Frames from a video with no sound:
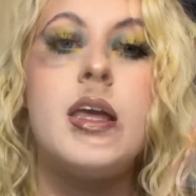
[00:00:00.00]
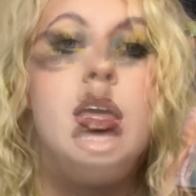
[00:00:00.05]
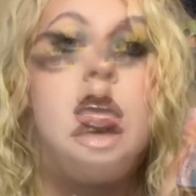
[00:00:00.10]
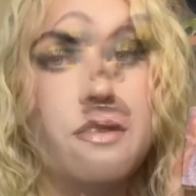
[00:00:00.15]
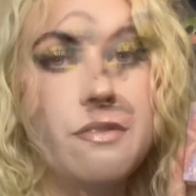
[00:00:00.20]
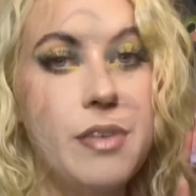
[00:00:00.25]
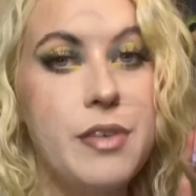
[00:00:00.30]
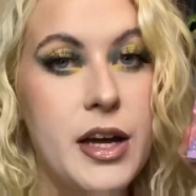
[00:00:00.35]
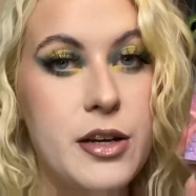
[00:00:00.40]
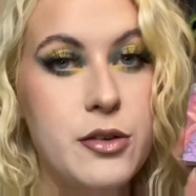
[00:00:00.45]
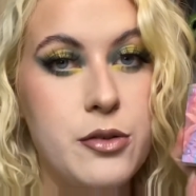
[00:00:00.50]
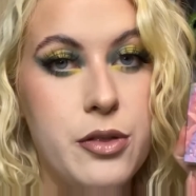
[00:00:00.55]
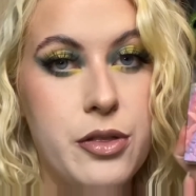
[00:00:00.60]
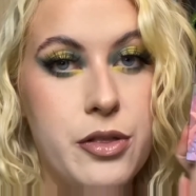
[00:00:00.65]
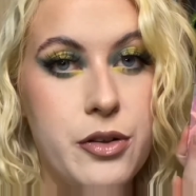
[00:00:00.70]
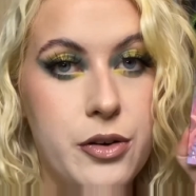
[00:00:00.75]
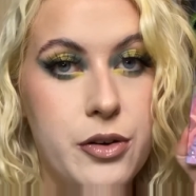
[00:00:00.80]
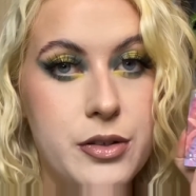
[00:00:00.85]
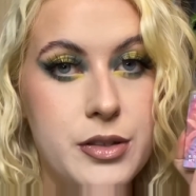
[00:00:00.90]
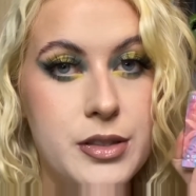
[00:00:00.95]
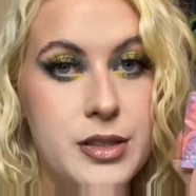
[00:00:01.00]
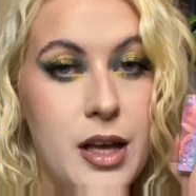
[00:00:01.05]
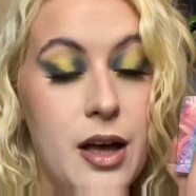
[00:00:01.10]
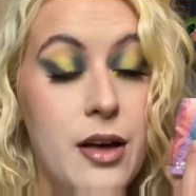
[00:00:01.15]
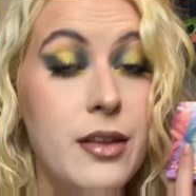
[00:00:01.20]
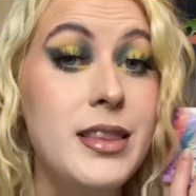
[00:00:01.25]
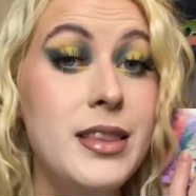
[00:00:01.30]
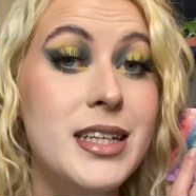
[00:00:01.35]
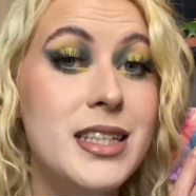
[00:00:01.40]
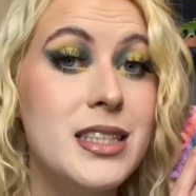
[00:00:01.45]
Final thoughts
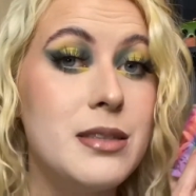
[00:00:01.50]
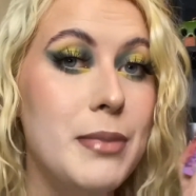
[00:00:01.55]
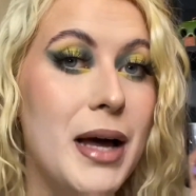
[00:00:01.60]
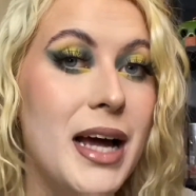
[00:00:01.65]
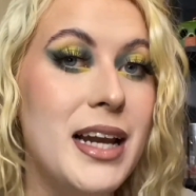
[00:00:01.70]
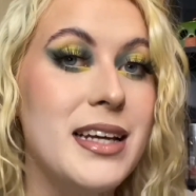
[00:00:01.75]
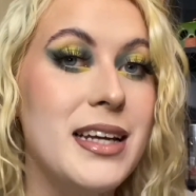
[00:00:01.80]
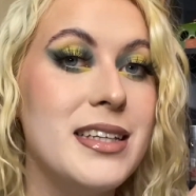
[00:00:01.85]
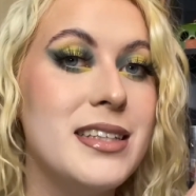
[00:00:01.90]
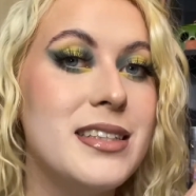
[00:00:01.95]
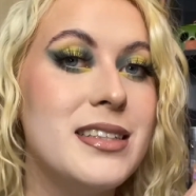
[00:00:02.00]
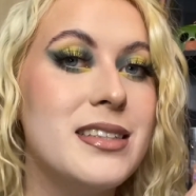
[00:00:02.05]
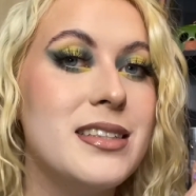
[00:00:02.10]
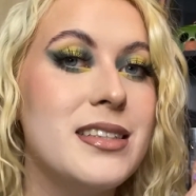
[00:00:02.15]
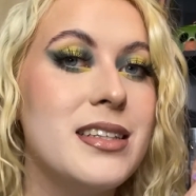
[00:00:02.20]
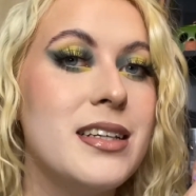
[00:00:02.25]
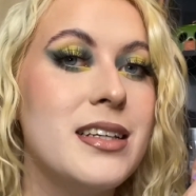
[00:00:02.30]
on these palettes.